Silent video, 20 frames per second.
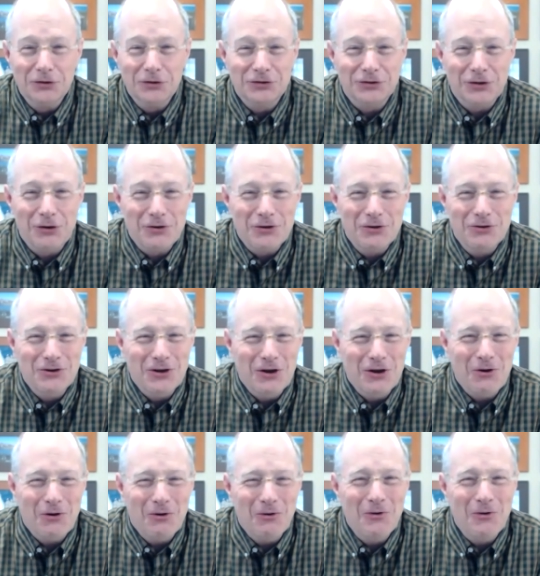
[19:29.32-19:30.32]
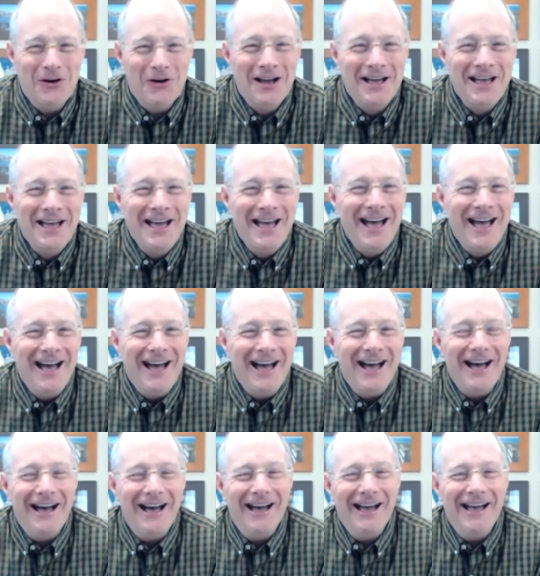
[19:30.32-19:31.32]
just so you know.
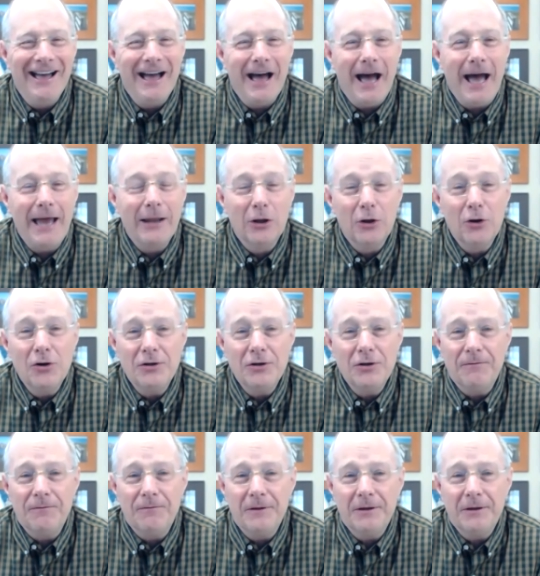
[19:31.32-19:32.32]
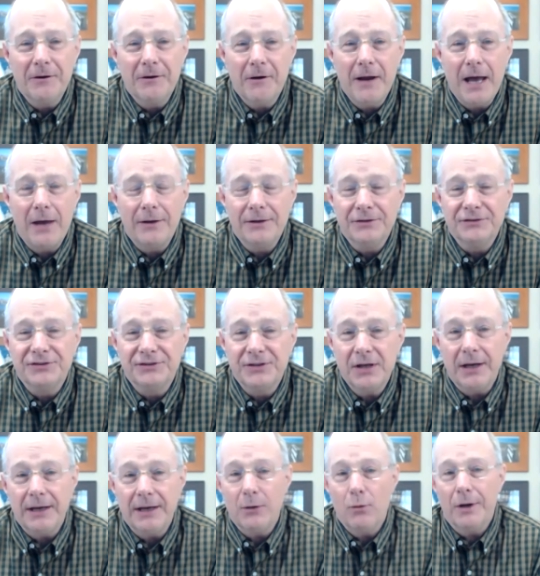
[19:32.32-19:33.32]
Uh, I learned to figure out and
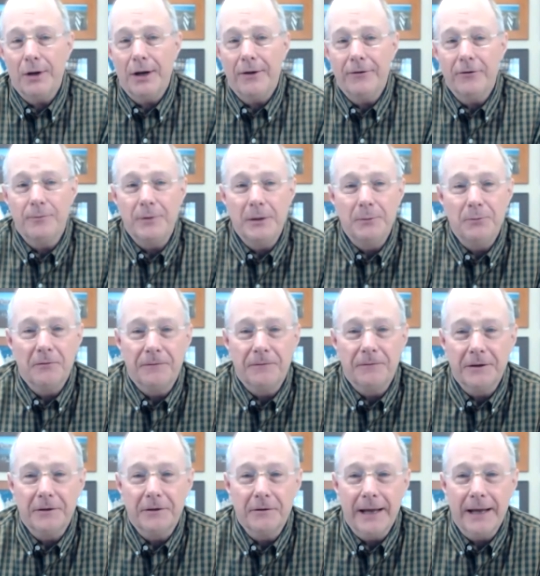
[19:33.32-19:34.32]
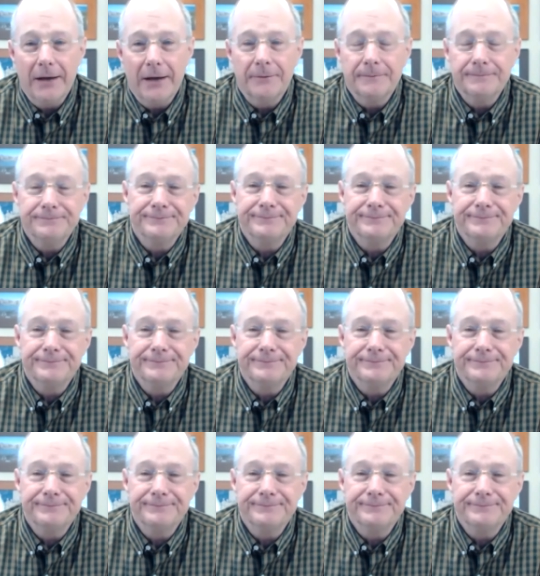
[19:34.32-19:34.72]
study what other people figured out.